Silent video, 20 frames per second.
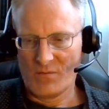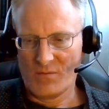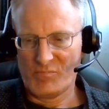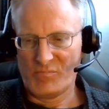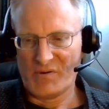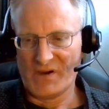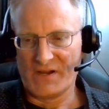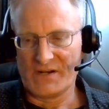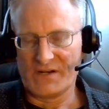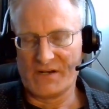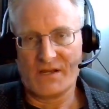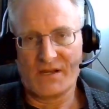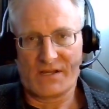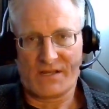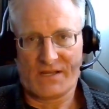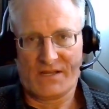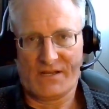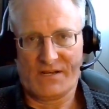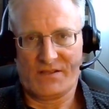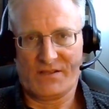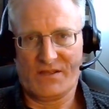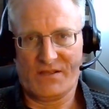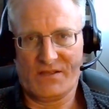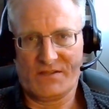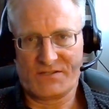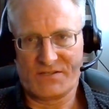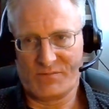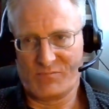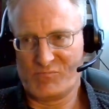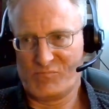but again,
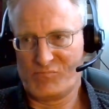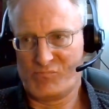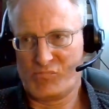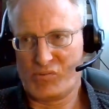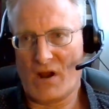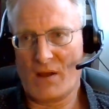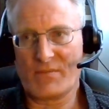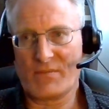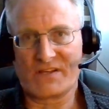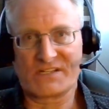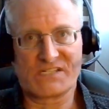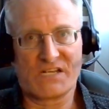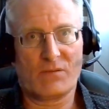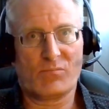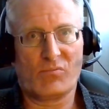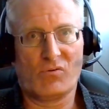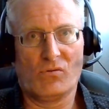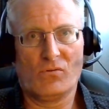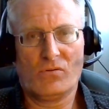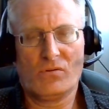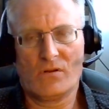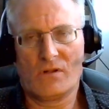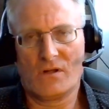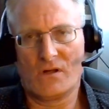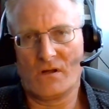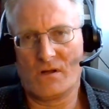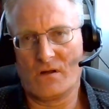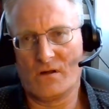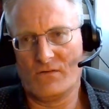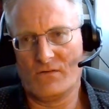it's a prime example
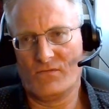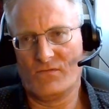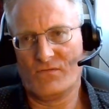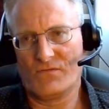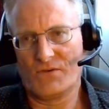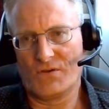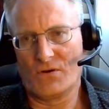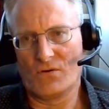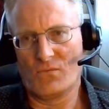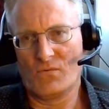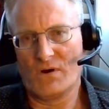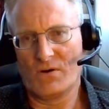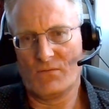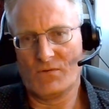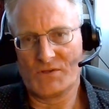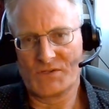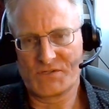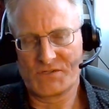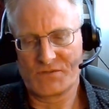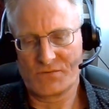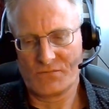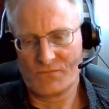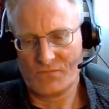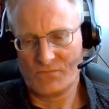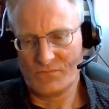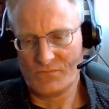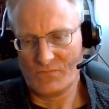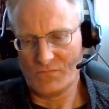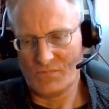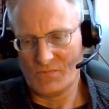of what was
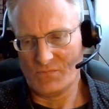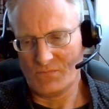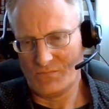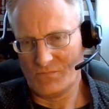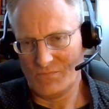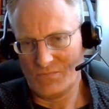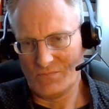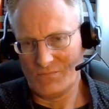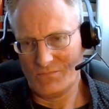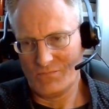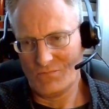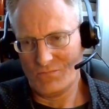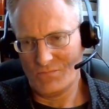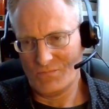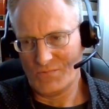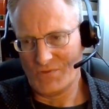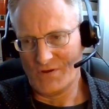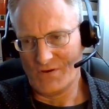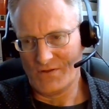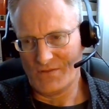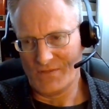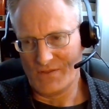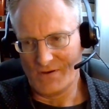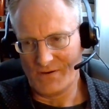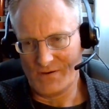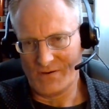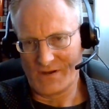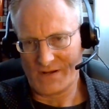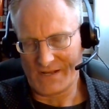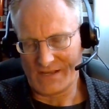the
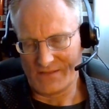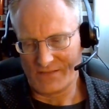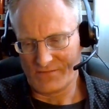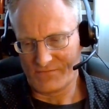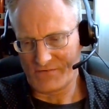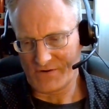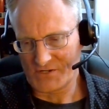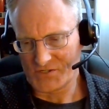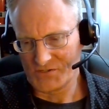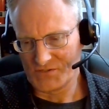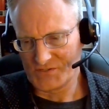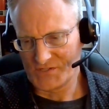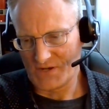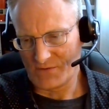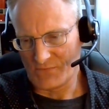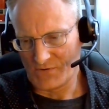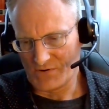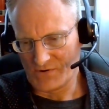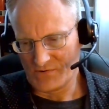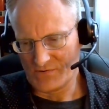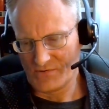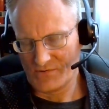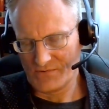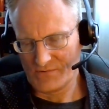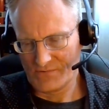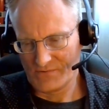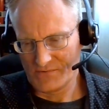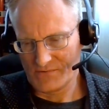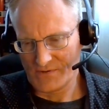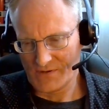frictions that were
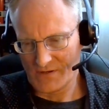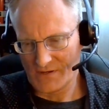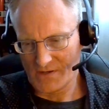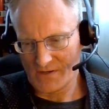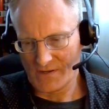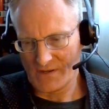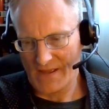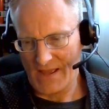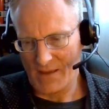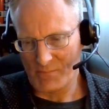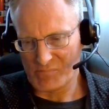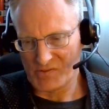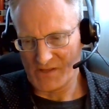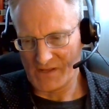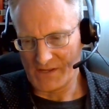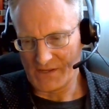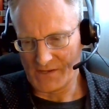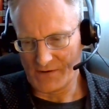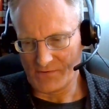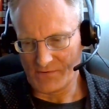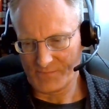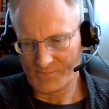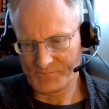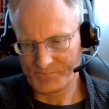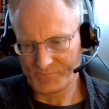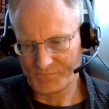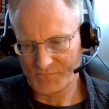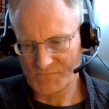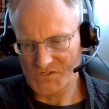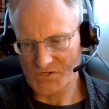at play here.
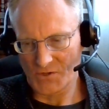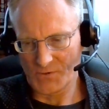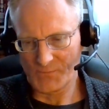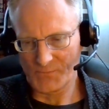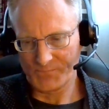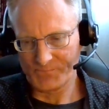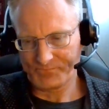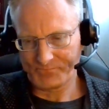So